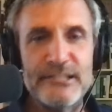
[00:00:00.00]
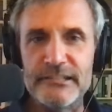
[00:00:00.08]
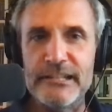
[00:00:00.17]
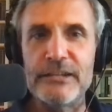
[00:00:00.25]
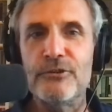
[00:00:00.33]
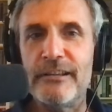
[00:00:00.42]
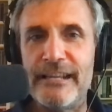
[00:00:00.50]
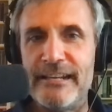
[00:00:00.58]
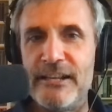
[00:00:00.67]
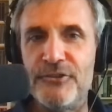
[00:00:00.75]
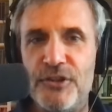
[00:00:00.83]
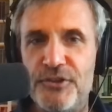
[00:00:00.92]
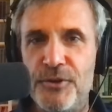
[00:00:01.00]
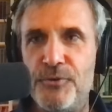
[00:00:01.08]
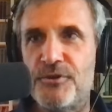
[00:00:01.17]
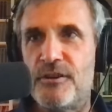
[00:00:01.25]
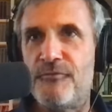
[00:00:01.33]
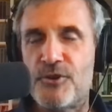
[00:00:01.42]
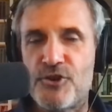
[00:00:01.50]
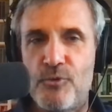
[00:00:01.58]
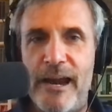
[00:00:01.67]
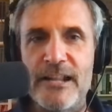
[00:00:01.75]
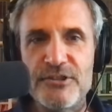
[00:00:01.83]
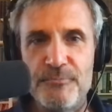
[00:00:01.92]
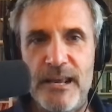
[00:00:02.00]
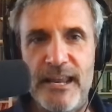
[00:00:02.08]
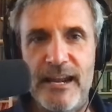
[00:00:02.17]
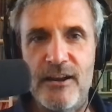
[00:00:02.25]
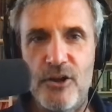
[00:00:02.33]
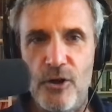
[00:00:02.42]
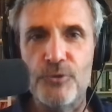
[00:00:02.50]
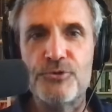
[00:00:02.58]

it is literally an institution for transmitting